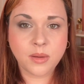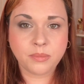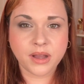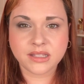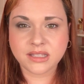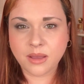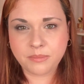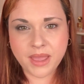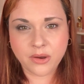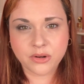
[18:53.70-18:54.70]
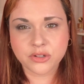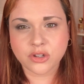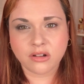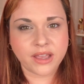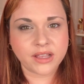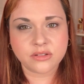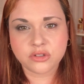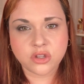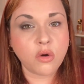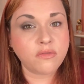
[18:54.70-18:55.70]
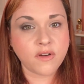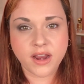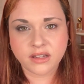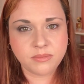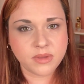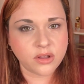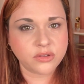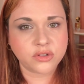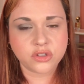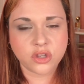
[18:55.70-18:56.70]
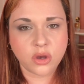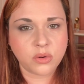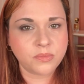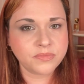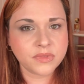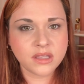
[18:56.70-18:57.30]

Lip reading: But some powders are like so finely milled or so